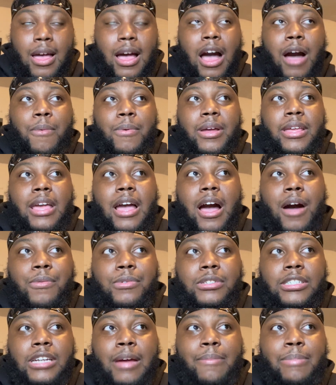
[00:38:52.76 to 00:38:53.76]
How would
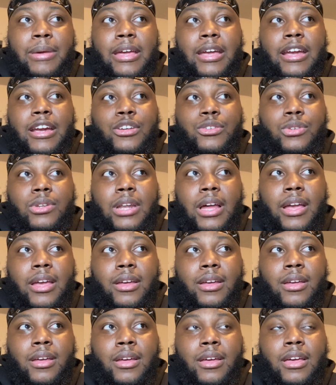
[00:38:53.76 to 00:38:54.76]
Shai be an
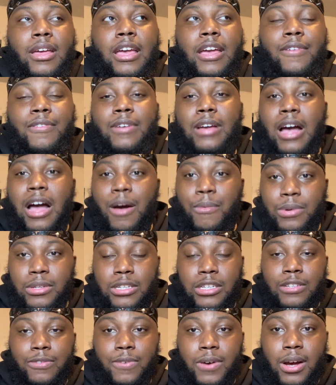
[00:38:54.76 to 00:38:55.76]
Israelite if God was
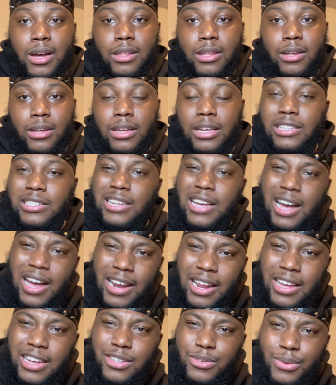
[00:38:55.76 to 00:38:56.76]
his father? Is
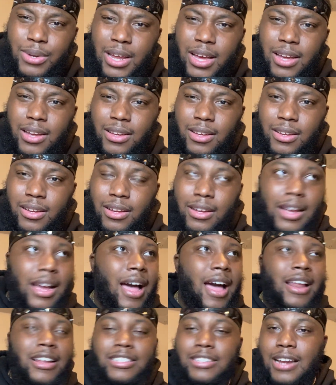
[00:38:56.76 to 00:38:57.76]
God an Israelite?
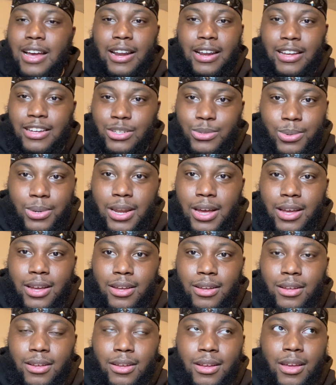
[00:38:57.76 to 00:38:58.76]
God is not an Israelite.
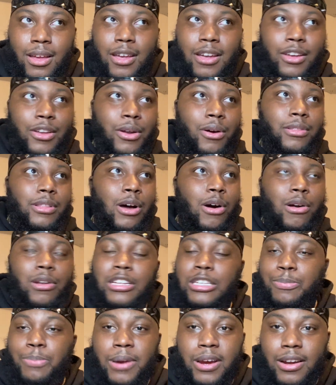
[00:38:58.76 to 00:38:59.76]
You know, the Holy
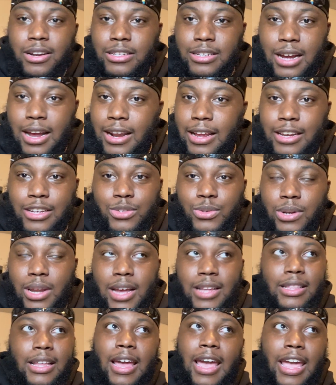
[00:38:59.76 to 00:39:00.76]
Spirit is not an
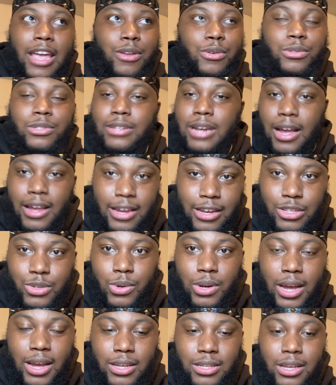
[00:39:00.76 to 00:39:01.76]
Israelite. The angels not
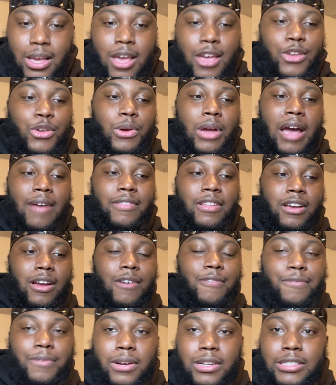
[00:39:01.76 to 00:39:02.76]
Israelites. You have to
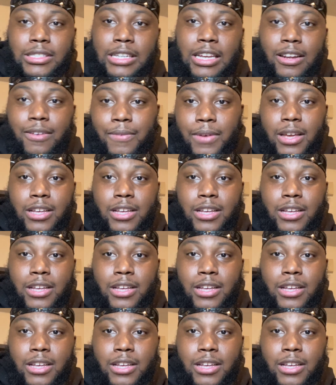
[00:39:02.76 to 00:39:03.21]
come from the seed of